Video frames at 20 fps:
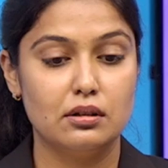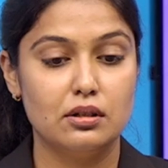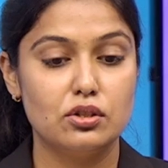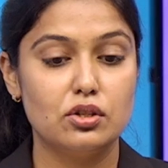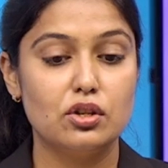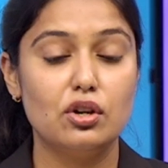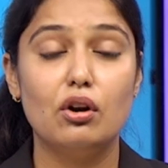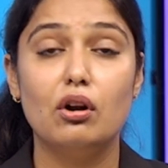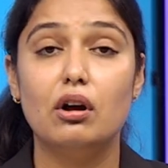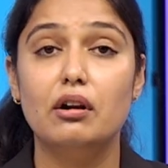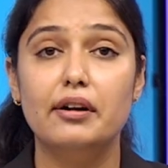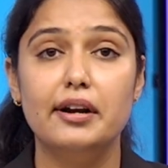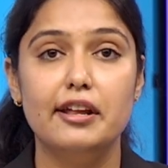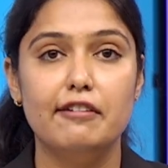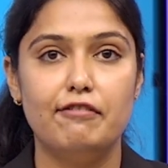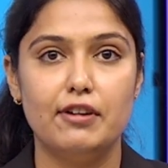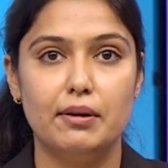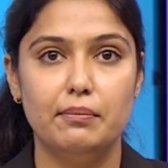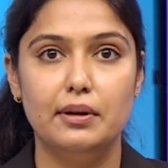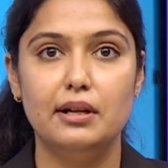So you're already
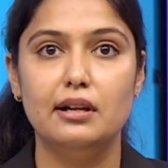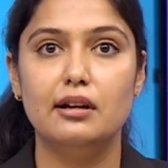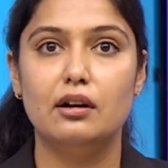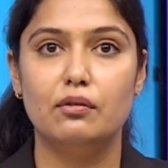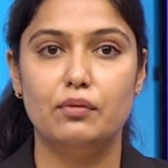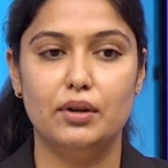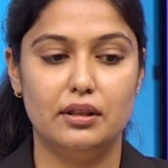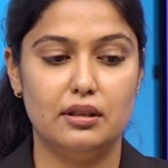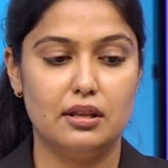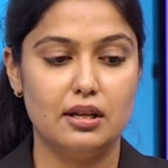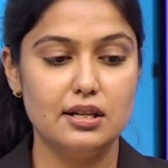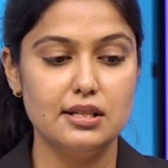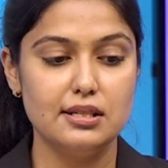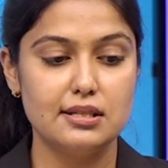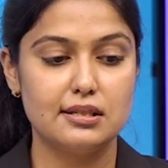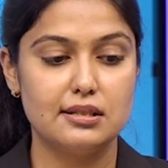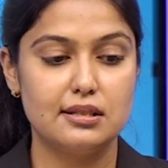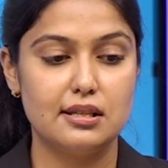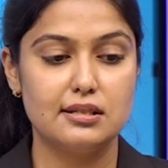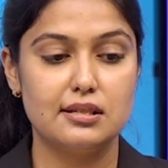familiar with
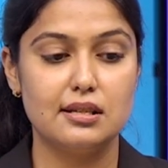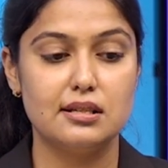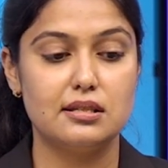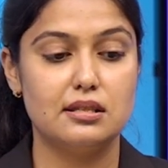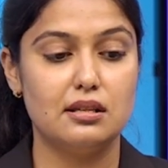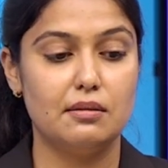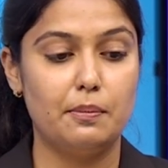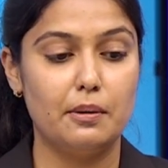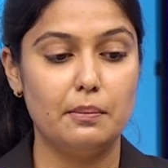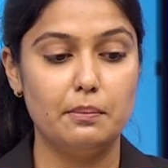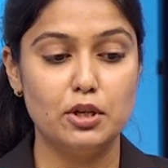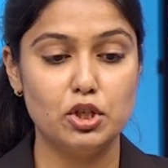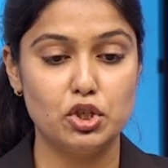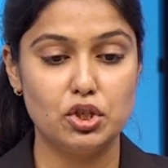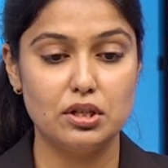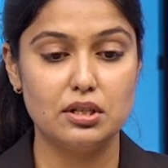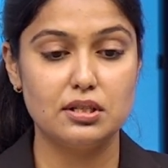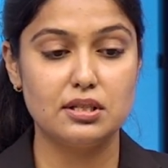this. This is the permission